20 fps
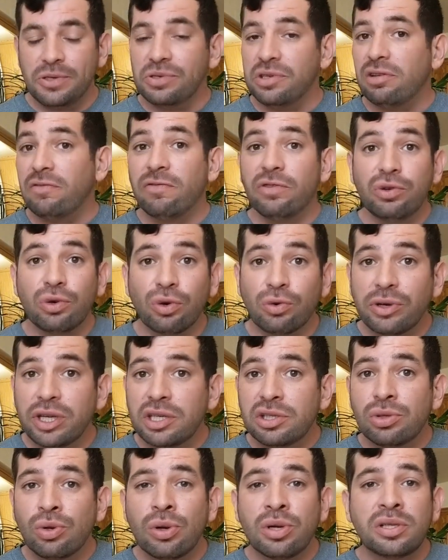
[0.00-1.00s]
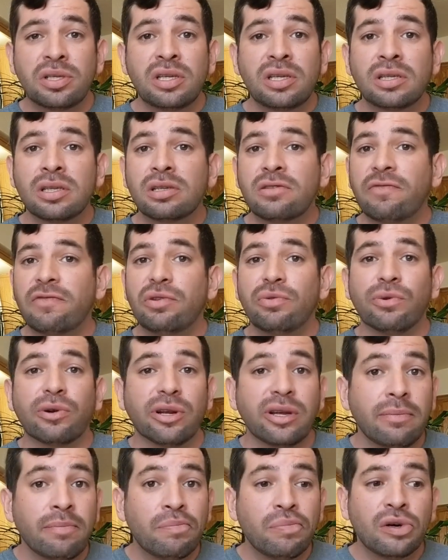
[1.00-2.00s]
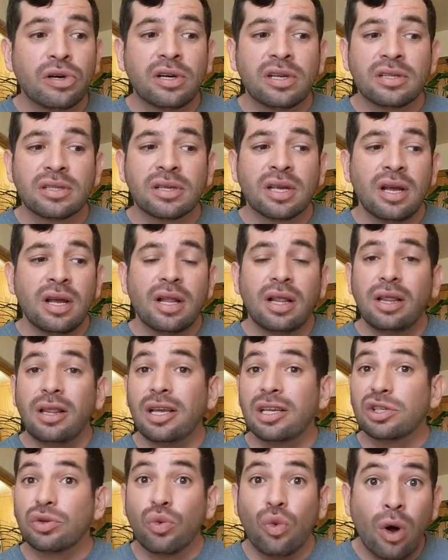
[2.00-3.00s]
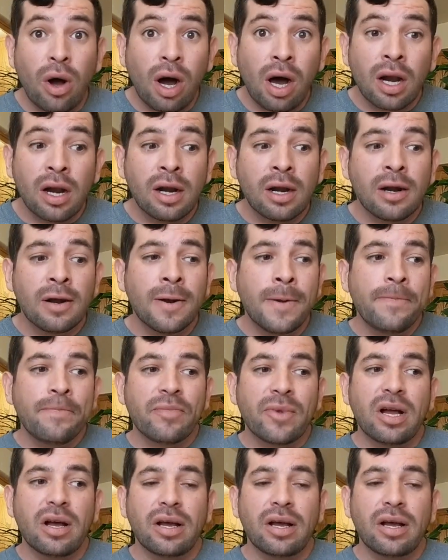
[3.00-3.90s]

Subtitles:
using fewer resources, fewer inputs, less water,